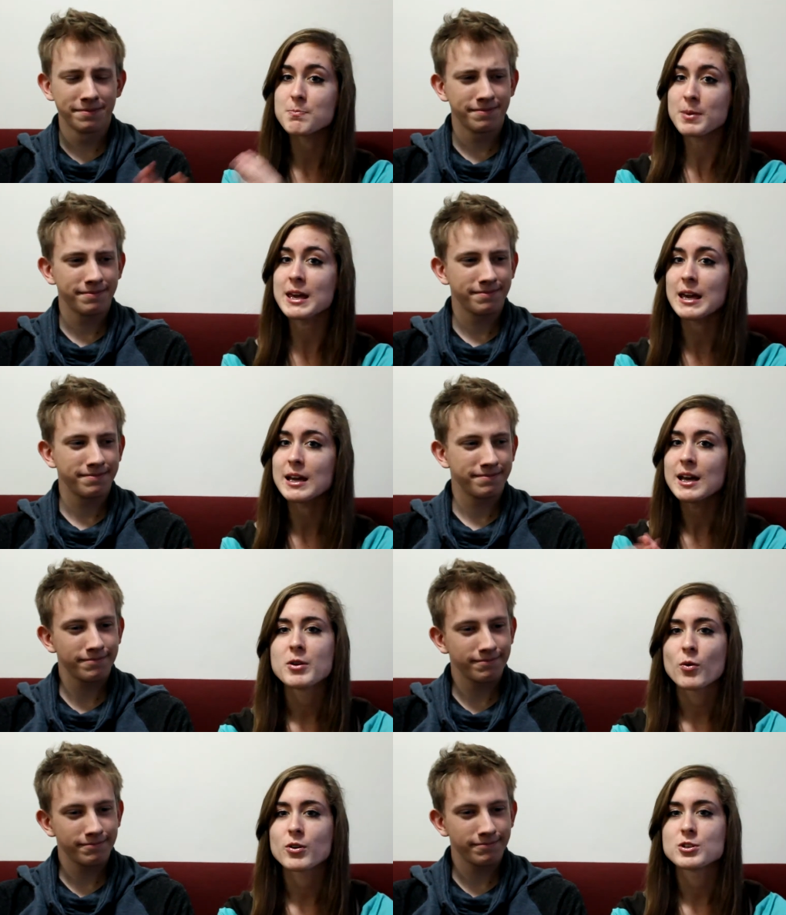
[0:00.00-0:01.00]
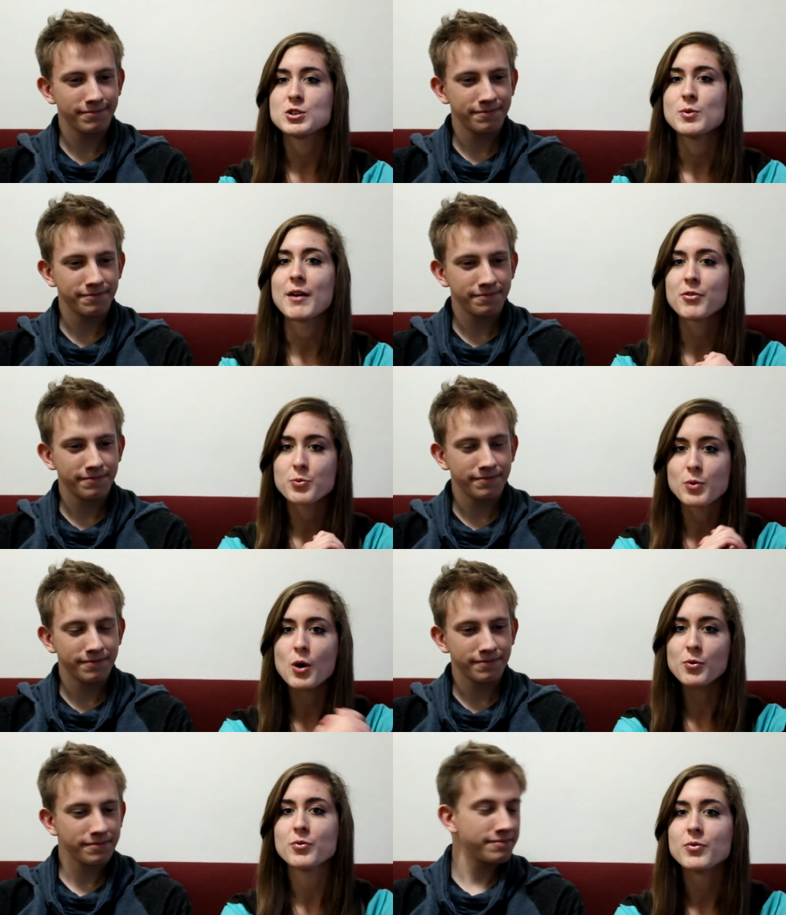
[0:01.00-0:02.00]
Speaker 1: to be in order to have
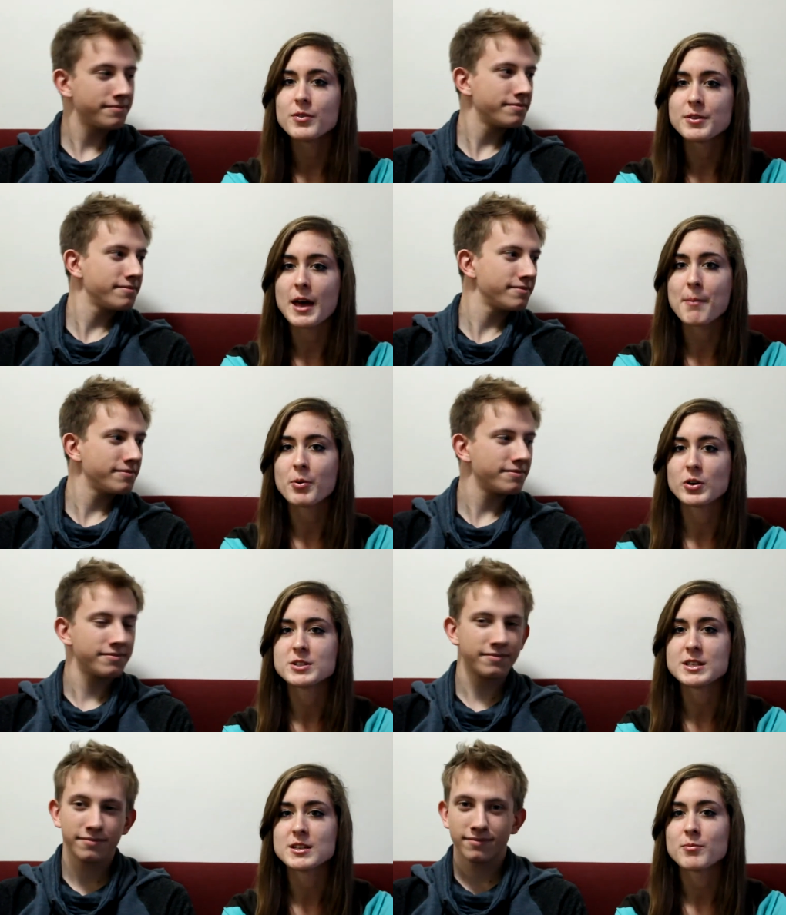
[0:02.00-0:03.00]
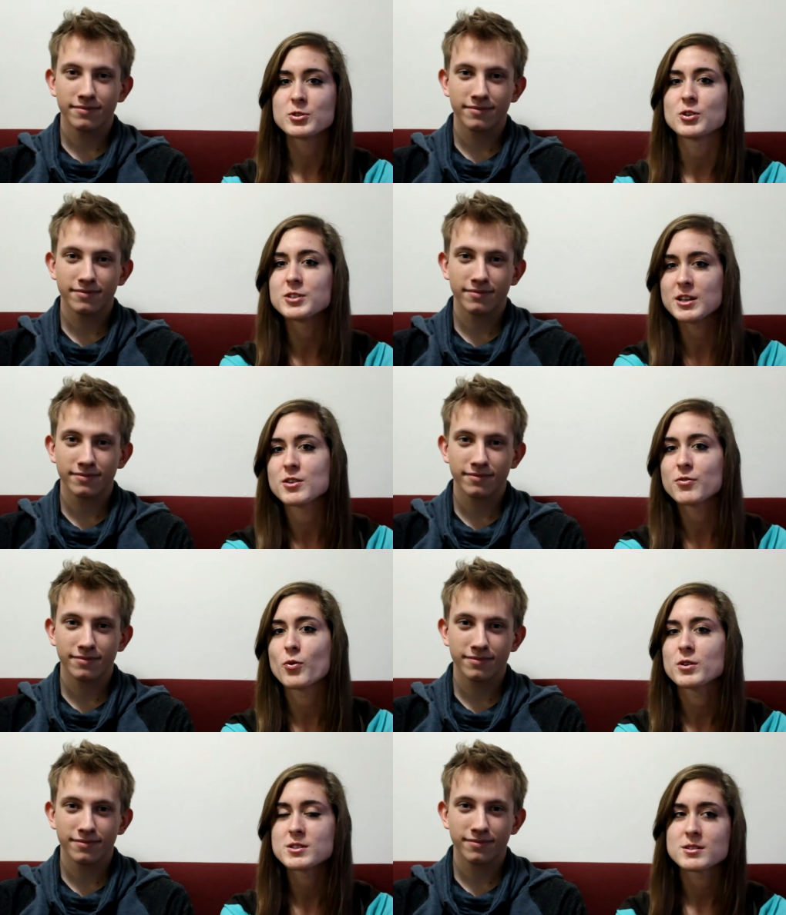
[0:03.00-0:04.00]
thrown that person, resulting in the
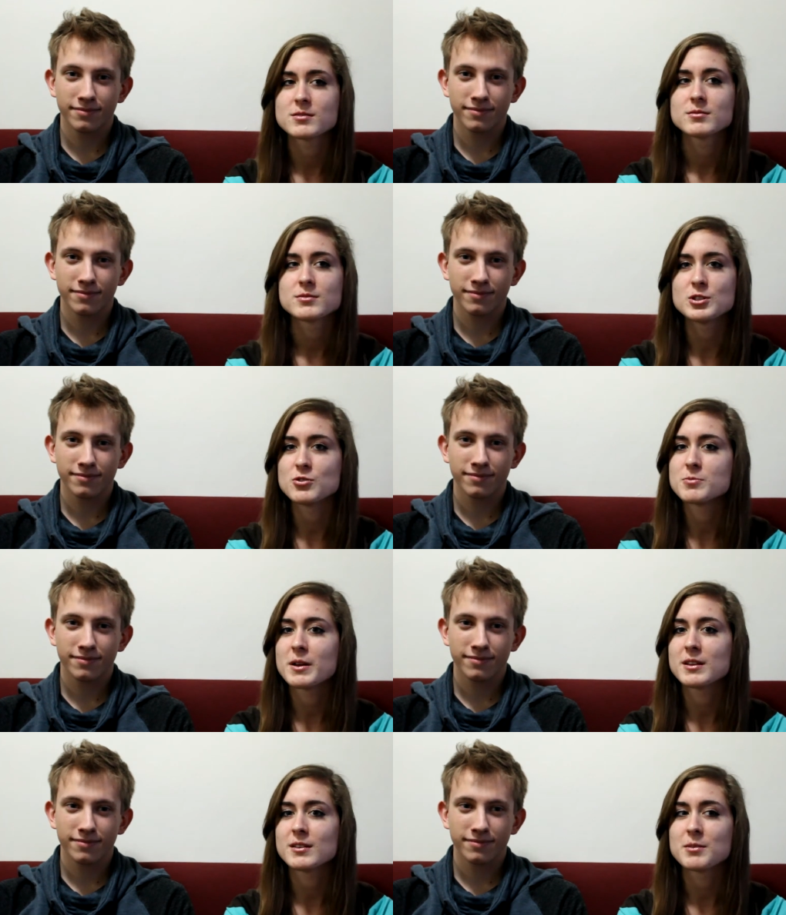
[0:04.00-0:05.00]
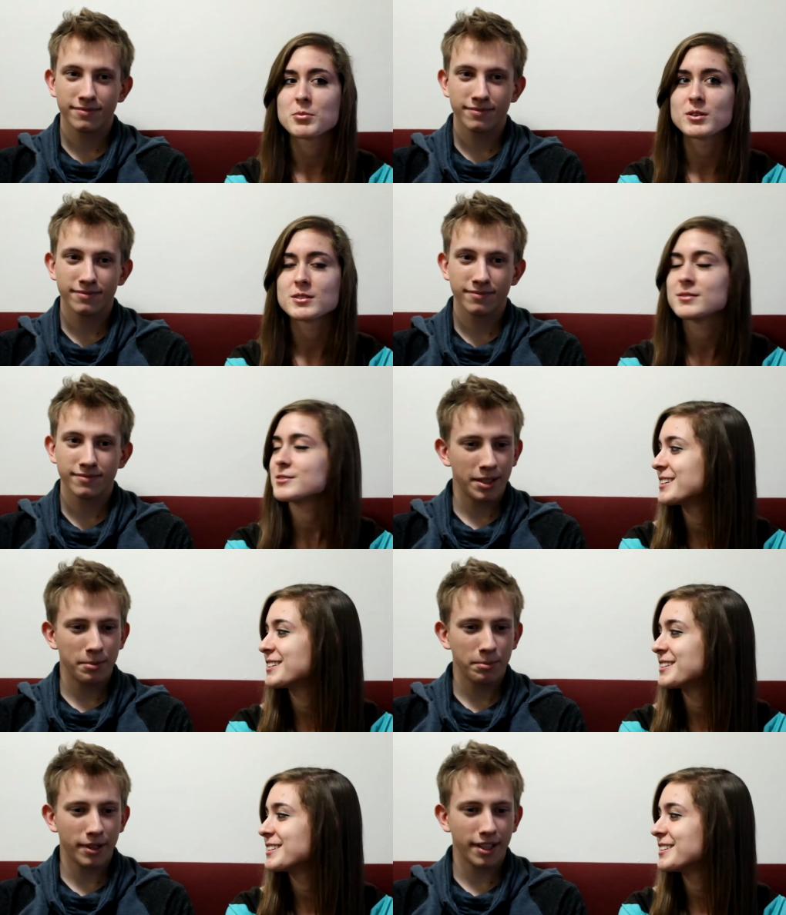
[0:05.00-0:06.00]
force deduced by the imprint.
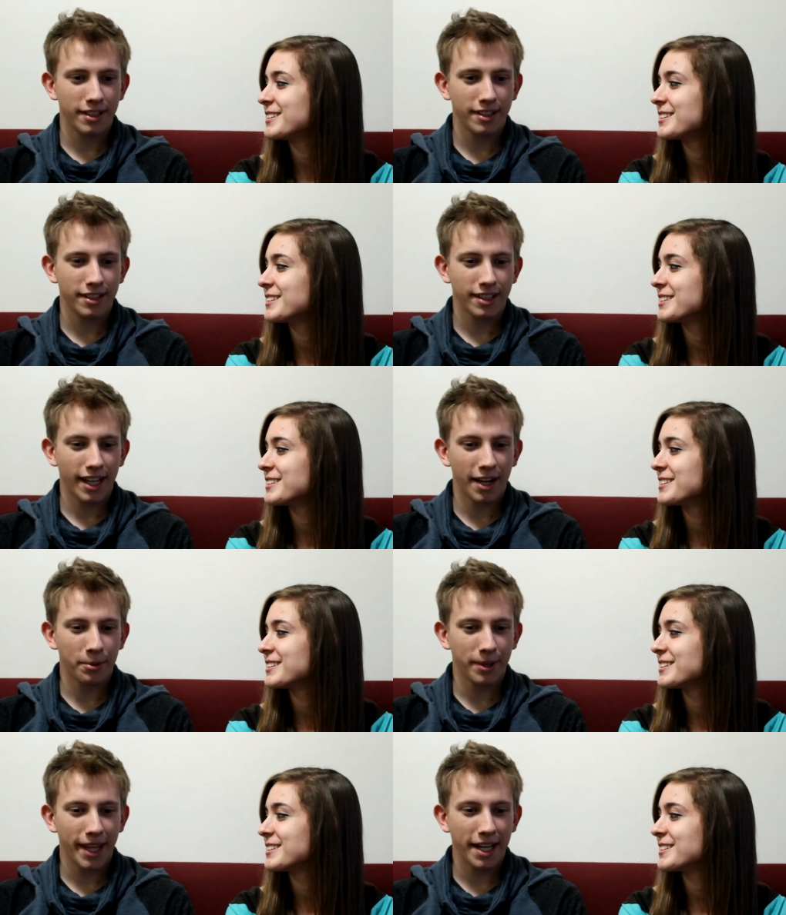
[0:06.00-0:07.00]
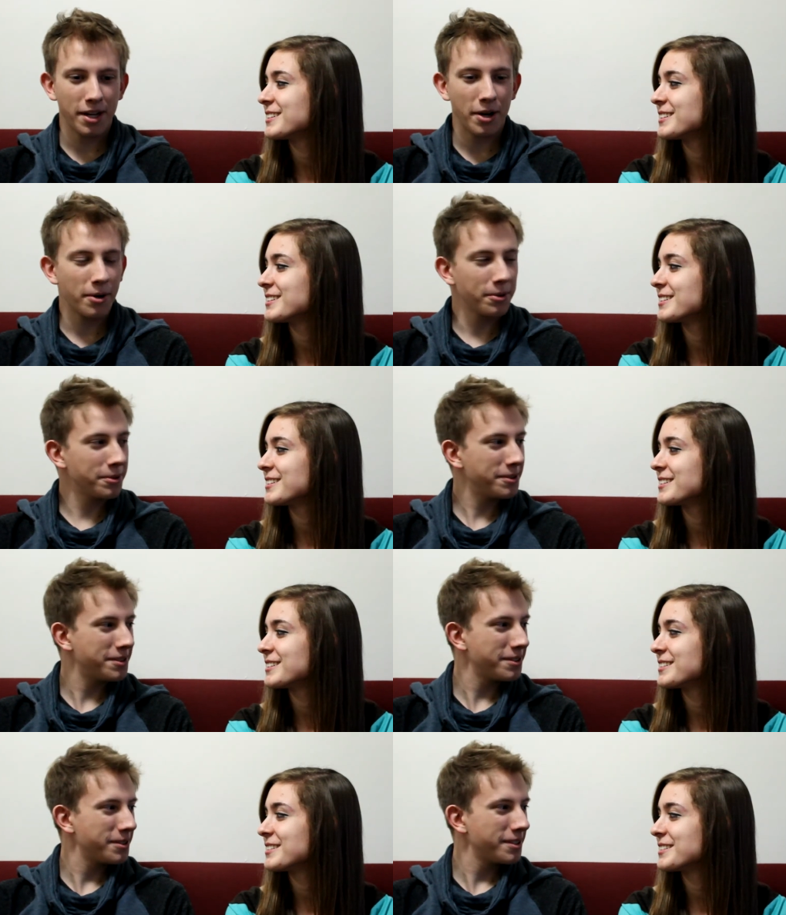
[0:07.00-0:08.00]
Speaker 2: But how would they know
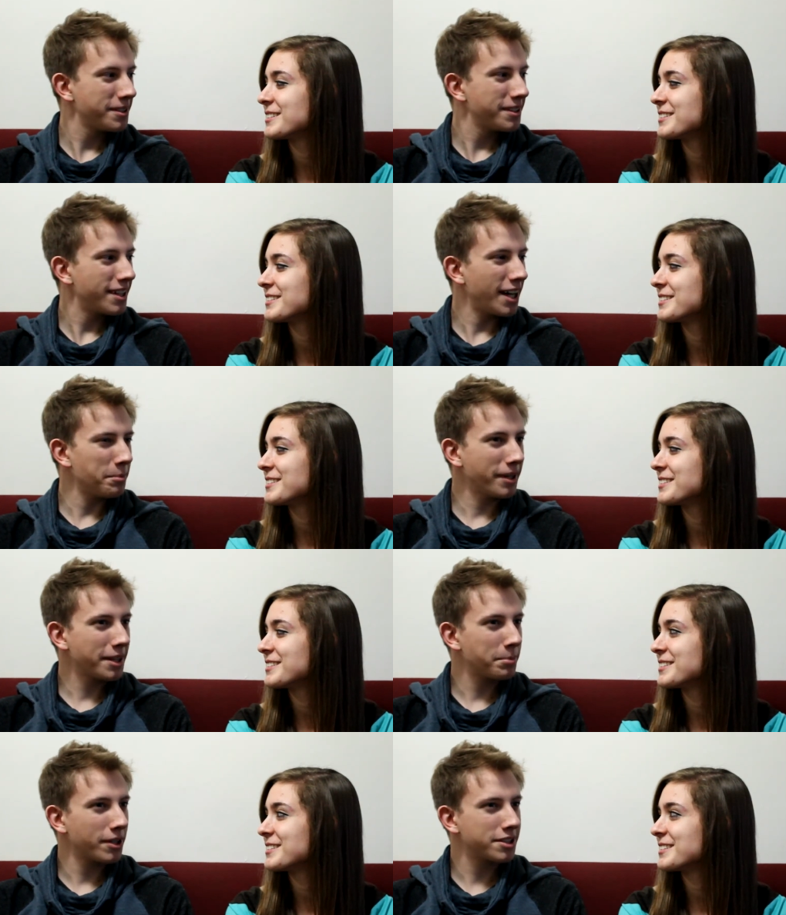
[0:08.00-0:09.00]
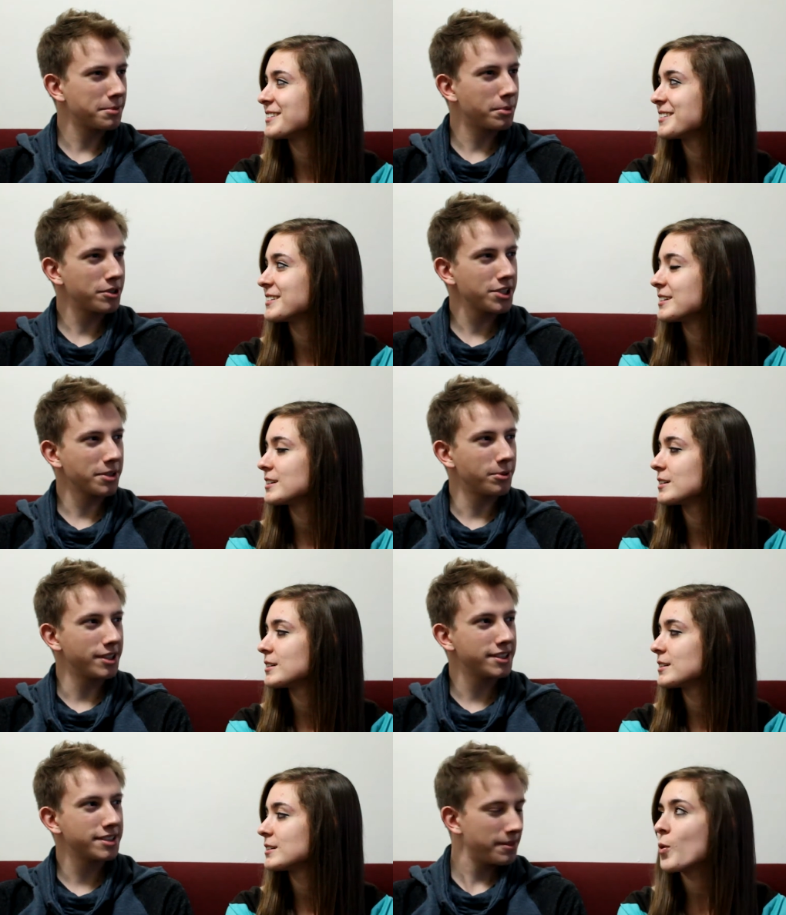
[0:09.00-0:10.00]
how big the person pushing
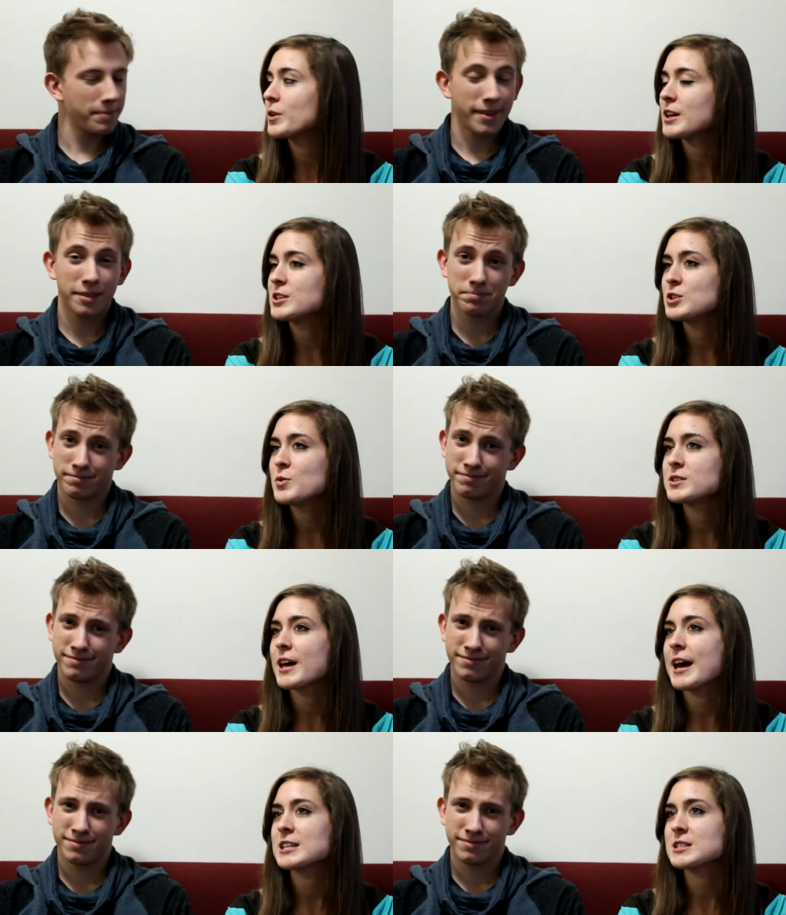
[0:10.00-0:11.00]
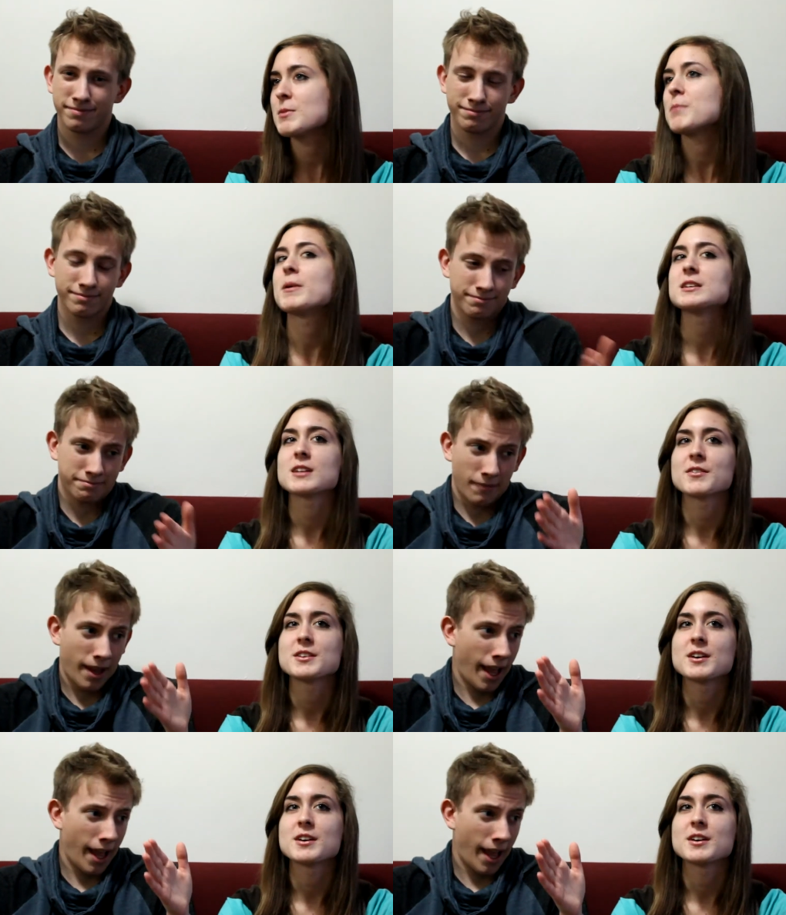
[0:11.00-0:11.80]
was?
Speaker 1: Well, what they do is they estimate based on